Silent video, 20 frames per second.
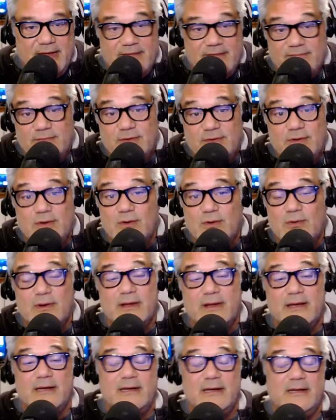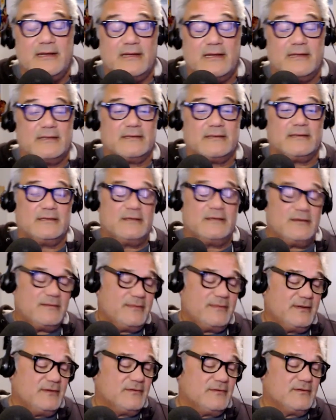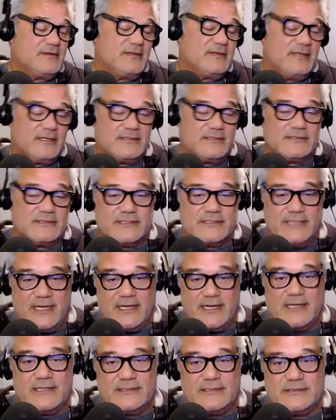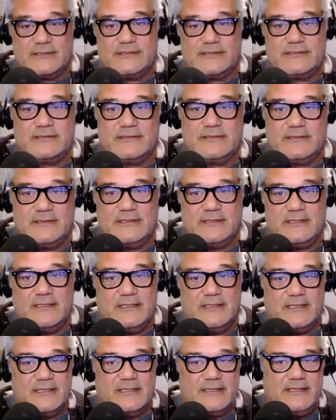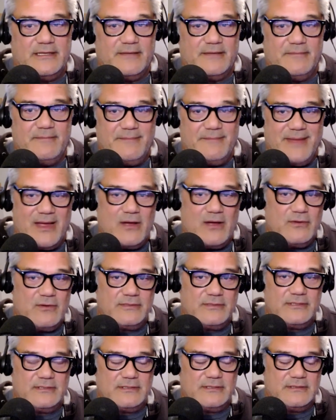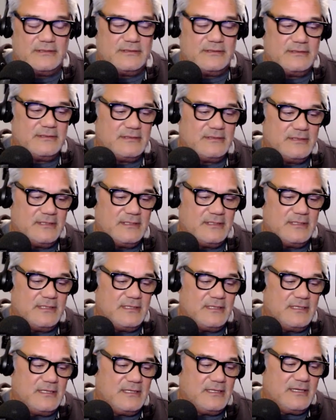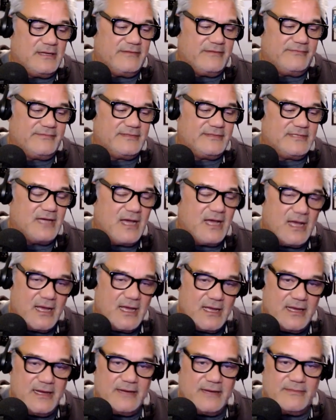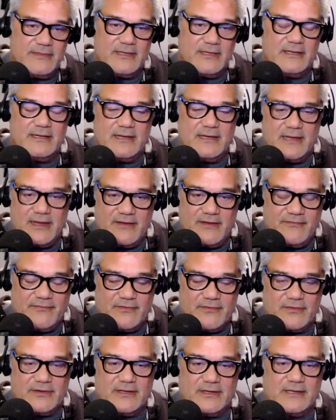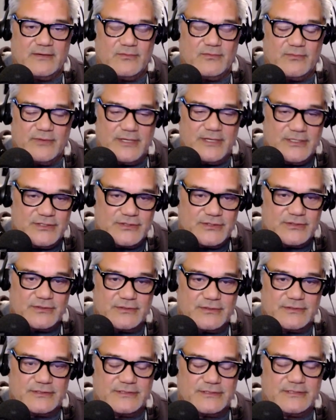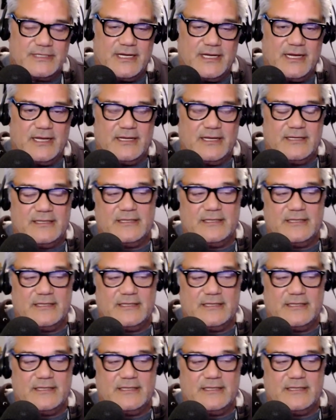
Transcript: no idea. Nobody really understands the amount of time and effort and research and